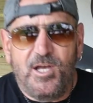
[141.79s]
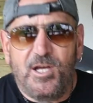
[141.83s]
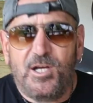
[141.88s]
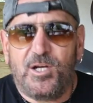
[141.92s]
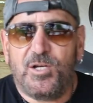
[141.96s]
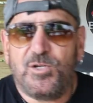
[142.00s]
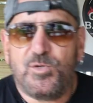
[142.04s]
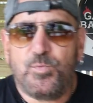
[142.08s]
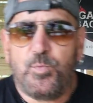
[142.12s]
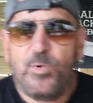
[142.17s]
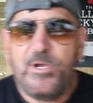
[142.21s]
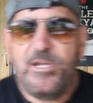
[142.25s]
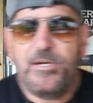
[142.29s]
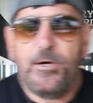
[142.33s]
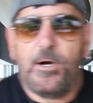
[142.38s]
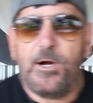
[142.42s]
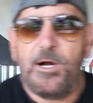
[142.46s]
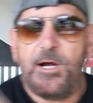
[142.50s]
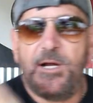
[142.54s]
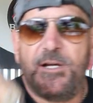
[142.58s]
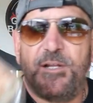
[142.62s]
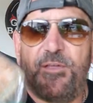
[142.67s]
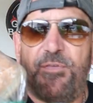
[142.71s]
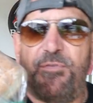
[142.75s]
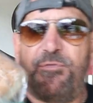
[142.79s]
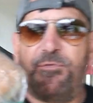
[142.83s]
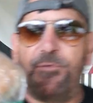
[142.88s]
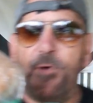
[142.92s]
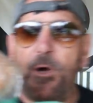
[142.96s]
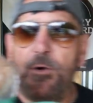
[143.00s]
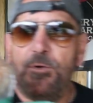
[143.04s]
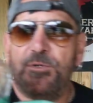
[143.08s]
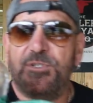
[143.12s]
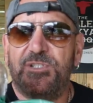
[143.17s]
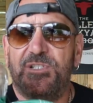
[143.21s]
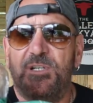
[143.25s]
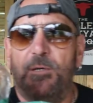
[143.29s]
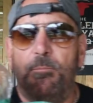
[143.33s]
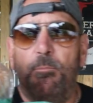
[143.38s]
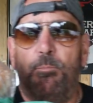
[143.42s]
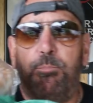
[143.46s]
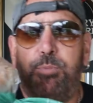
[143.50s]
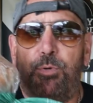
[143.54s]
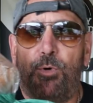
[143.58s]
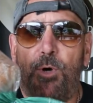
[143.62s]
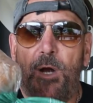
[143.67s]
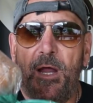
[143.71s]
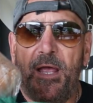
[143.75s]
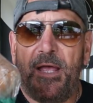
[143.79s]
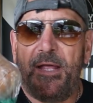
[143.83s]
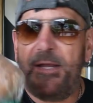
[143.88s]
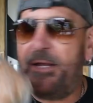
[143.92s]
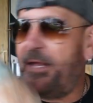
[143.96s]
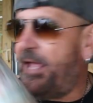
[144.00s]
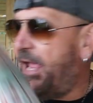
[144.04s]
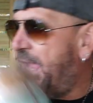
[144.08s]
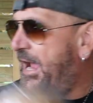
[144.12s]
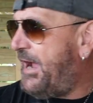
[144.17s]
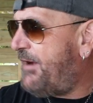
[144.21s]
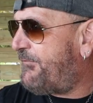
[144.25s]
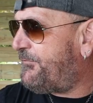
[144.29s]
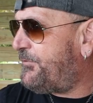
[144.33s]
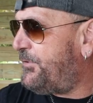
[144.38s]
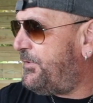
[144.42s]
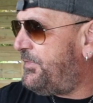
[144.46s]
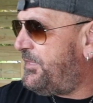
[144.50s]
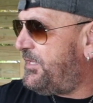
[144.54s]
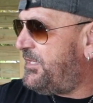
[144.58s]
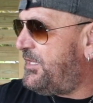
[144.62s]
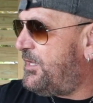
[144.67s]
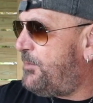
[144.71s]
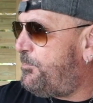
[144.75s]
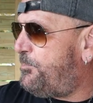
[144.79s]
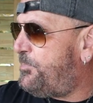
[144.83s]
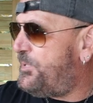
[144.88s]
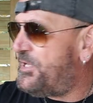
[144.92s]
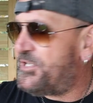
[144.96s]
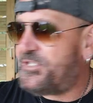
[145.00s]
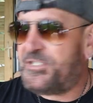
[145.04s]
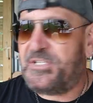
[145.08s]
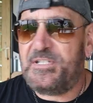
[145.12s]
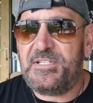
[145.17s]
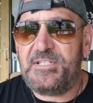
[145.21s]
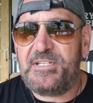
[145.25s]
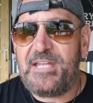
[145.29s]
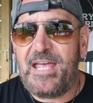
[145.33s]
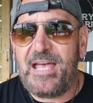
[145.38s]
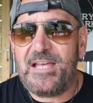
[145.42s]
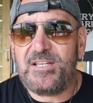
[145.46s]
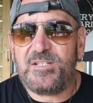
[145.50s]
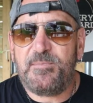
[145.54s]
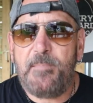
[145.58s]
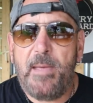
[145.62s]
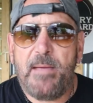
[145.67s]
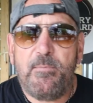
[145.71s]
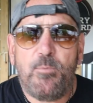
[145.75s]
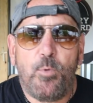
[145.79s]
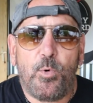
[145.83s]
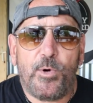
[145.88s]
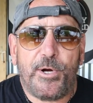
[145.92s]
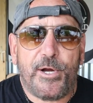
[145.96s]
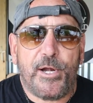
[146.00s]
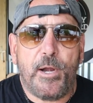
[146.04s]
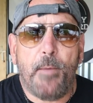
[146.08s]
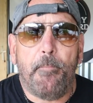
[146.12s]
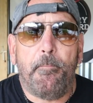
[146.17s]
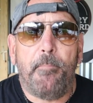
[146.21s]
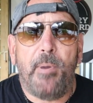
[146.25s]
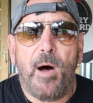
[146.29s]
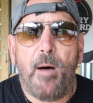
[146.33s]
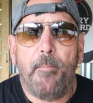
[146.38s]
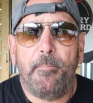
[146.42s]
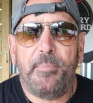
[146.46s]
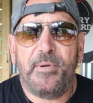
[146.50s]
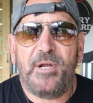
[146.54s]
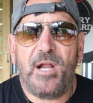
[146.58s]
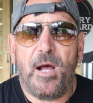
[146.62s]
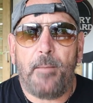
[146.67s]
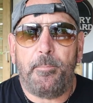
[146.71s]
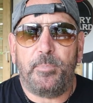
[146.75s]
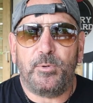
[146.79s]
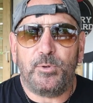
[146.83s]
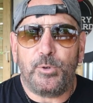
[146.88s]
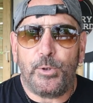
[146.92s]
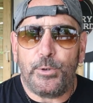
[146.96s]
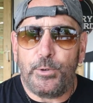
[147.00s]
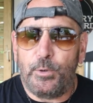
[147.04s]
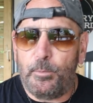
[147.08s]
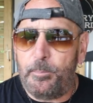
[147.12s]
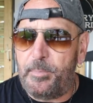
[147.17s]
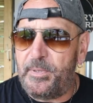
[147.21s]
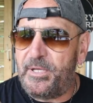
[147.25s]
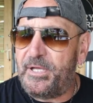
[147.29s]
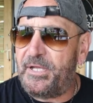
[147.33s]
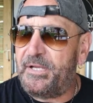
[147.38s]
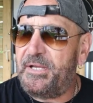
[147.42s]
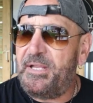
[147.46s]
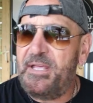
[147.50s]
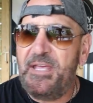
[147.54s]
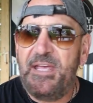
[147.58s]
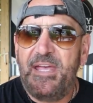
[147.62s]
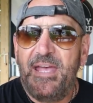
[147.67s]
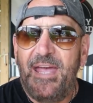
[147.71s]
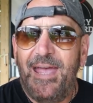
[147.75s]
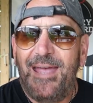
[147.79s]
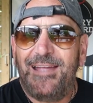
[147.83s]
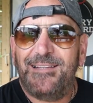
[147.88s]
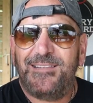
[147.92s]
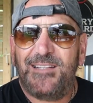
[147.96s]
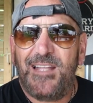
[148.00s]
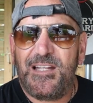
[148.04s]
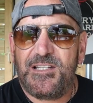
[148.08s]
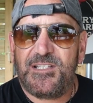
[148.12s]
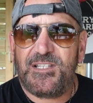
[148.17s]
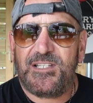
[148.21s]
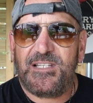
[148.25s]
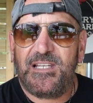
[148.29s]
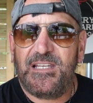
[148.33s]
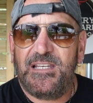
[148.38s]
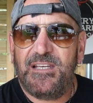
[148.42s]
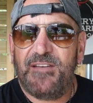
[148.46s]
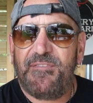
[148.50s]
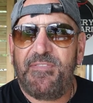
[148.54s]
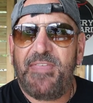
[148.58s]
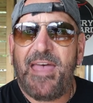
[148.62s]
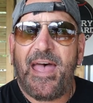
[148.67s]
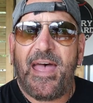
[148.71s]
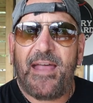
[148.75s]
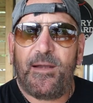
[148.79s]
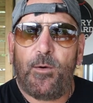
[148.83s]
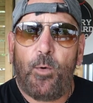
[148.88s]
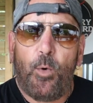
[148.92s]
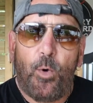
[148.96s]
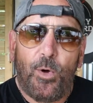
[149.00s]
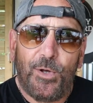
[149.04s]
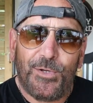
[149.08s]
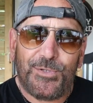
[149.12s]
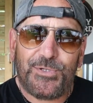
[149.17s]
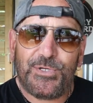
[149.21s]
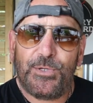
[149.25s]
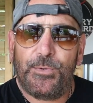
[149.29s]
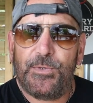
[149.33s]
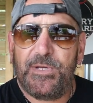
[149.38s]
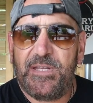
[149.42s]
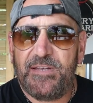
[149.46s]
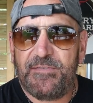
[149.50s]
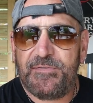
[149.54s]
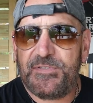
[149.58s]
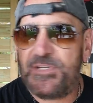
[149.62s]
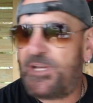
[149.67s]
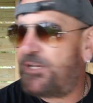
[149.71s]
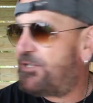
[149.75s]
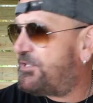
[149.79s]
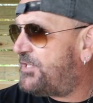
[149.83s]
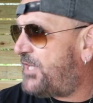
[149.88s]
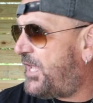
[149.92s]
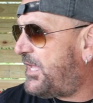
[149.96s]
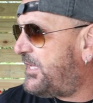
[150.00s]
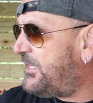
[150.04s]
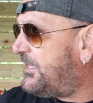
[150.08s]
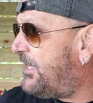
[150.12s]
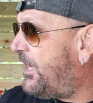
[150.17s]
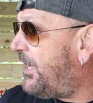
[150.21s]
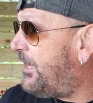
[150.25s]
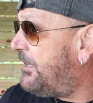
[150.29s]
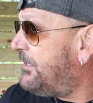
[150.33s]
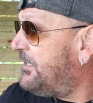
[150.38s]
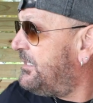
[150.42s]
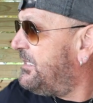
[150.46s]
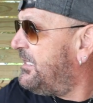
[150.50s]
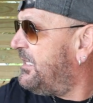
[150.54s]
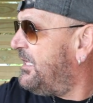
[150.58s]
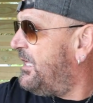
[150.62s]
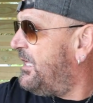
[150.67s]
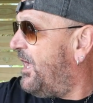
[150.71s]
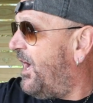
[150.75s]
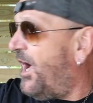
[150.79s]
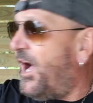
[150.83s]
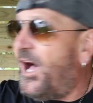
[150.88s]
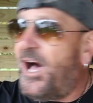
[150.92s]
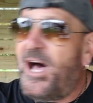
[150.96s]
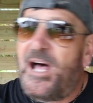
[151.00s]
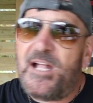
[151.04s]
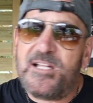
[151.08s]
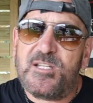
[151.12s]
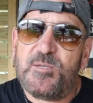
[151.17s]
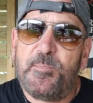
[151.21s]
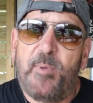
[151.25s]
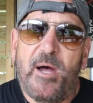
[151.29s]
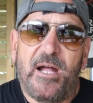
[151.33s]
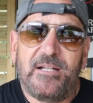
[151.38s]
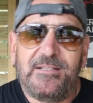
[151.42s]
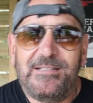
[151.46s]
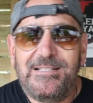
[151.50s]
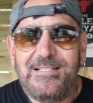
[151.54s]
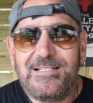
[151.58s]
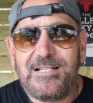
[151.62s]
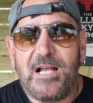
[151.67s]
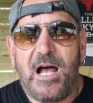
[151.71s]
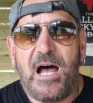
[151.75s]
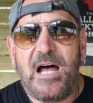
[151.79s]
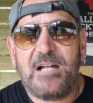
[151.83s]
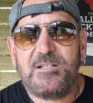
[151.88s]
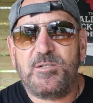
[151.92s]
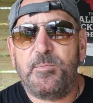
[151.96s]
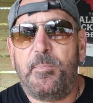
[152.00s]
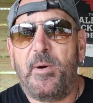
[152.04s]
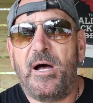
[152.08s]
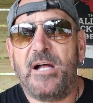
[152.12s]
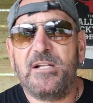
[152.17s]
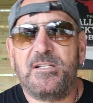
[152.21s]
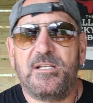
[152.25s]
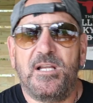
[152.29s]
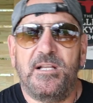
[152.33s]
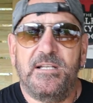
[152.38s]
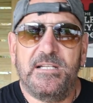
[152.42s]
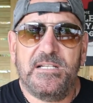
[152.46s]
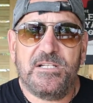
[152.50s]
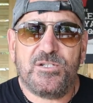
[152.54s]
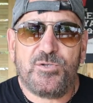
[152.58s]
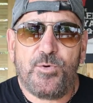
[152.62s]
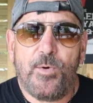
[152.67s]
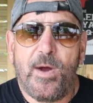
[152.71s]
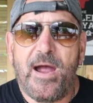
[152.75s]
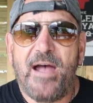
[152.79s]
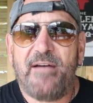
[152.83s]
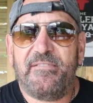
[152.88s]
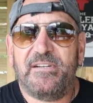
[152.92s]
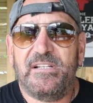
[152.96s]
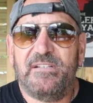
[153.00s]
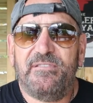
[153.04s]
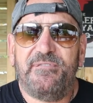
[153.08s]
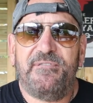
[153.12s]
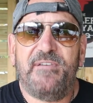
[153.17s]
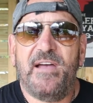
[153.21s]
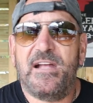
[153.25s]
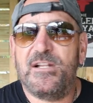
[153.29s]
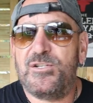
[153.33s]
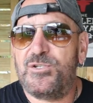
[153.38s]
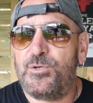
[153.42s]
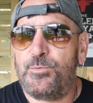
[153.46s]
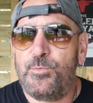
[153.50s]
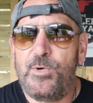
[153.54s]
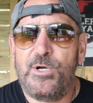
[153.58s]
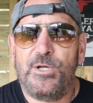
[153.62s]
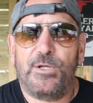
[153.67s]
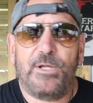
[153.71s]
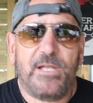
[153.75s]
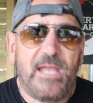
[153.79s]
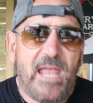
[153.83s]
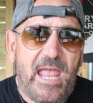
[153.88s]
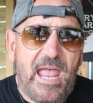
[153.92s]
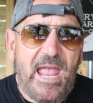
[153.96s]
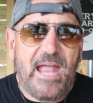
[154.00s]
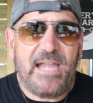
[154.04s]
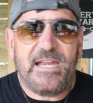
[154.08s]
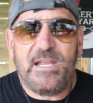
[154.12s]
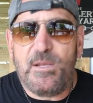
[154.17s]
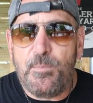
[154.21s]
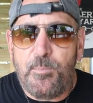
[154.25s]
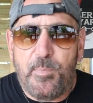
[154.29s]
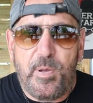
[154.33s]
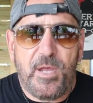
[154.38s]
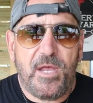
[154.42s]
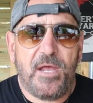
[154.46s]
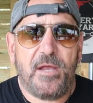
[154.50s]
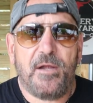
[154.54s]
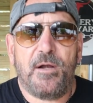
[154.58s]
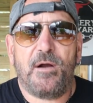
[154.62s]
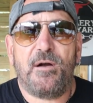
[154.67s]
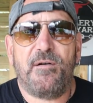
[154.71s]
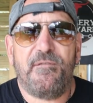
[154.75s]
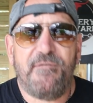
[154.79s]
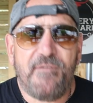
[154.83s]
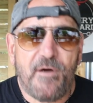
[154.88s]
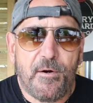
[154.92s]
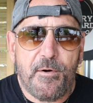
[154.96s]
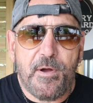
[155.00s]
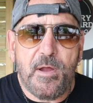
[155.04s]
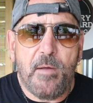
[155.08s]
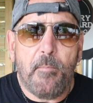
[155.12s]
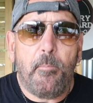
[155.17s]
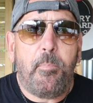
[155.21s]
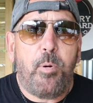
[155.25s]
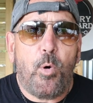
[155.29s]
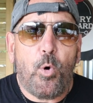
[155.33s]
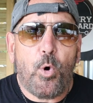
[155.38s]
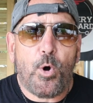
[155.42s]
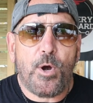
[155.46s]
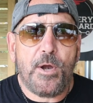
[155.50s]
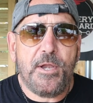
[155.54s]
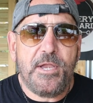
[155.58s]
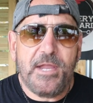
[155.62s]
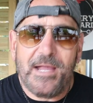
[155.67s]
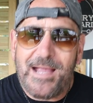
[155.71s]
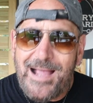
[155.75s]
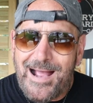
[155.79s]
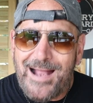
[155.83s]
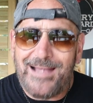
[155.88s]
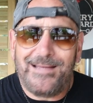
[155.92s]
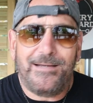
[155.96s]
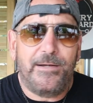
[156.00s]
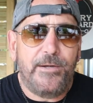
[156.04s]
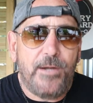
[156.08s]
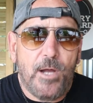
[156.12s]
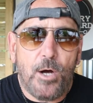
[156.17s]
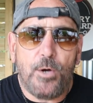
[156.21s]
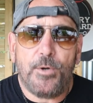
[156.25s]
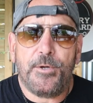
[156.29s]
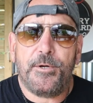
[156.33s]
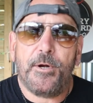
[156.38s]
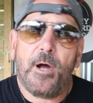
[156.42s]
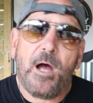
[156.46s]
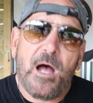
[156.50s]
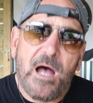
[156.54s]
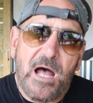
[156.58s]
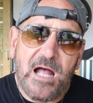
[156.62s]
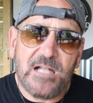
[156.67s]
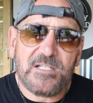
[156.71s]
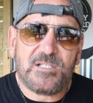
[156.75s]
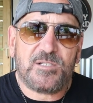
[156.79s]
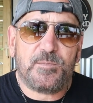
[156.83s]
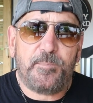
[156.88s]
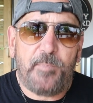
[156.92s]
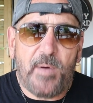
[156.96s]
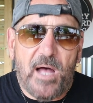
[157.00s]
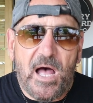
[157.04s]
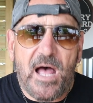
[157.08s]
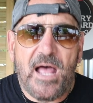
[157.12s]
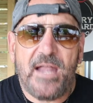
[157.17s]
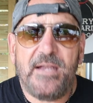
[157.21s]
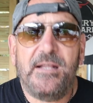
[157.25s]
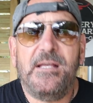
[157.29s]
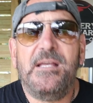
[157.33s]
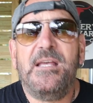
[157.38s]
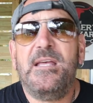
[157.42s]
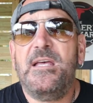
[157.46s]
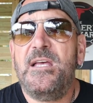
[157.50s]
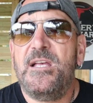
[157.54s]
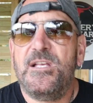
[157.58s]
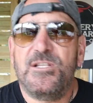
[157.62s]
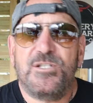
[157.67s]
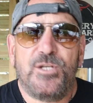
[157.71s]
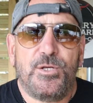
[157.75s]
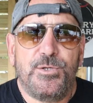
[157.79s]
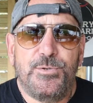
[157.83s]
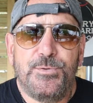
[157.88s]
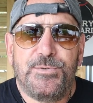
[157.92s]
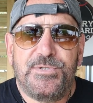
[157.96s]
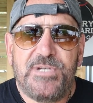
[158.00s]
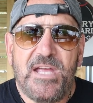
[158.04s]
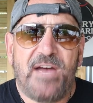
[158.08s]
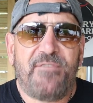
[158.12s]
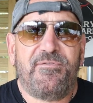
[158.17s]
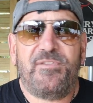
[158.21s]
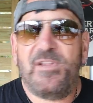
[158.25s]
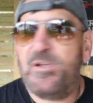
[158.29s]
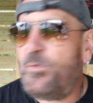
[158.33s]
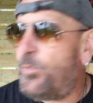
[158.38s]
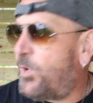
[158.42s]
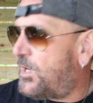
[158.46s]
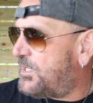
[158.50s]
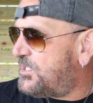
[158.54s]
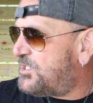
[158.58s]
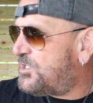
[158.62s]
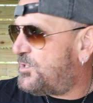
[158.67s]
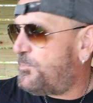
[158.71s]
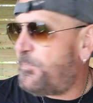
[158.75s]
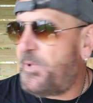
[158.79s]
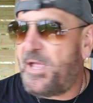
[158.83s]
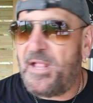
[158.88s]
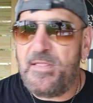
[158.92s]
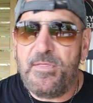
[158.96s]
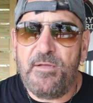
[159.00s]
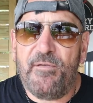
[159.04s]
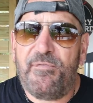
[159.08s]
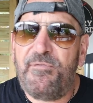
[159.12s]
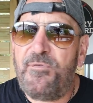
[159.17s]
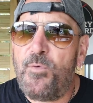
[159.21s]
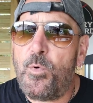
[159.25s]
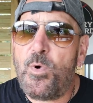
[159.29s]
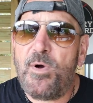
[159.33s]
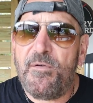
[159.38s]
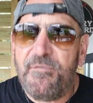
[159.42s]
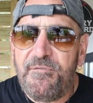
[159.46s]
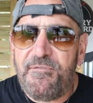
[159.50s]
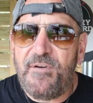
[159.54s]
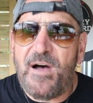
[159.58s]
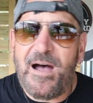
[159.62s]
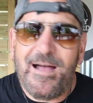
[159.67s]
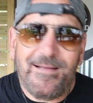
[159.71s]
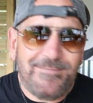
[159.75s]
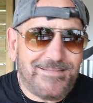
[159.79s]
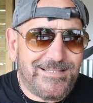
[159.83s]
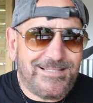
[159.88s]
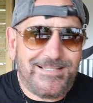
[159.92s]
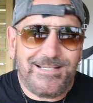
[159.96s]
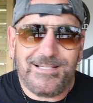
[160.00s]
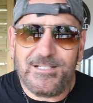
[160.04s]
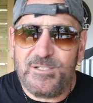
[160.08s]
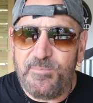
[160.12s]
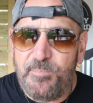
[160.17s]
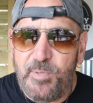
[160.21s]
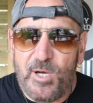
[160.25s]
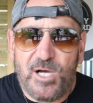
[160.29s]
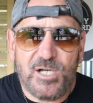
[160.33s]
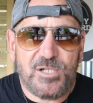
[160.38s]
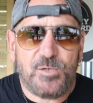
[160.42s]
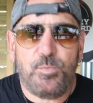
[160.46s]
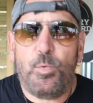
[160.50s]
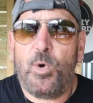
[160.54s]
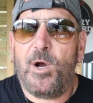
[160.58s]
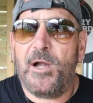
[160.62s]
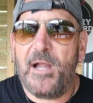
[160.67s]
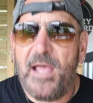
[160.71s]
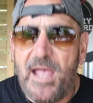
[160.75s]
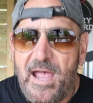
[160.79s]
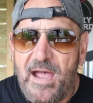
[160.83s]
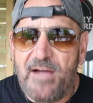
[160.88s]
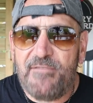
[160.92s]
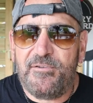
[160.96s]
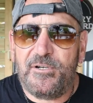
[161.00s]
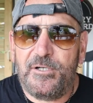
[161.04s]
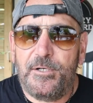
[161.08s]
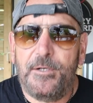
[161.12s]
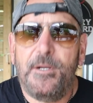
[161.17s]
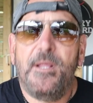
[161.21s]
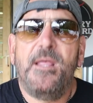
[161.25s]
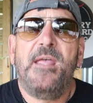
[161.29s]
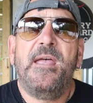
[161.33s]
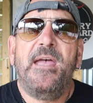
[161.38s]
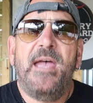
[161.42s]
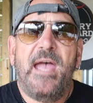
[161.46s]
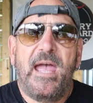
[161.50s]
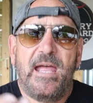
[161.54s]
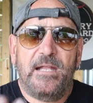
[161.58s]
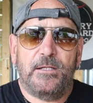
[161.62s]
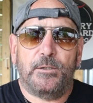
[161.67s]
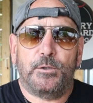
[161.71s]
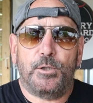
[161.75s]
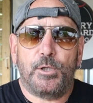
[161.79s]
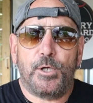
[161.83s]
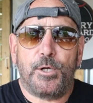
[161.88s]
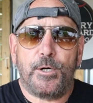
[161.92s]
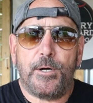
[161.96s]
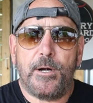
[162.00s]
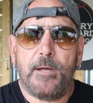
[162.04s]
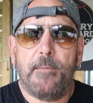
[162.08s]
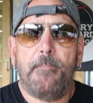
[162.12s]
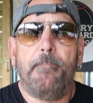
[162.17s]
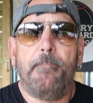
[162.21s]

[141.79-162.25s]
because we are going to throw some bread after the biscuit test. Maybe we're going to bump it up a little bit, and let's see if that also gives us a hot spot. These hot spots on these gravity feds, or really any pit, are very important. You got to know your hot spot, so you definitely want to spend the $4, $5, $6, whatever, and learn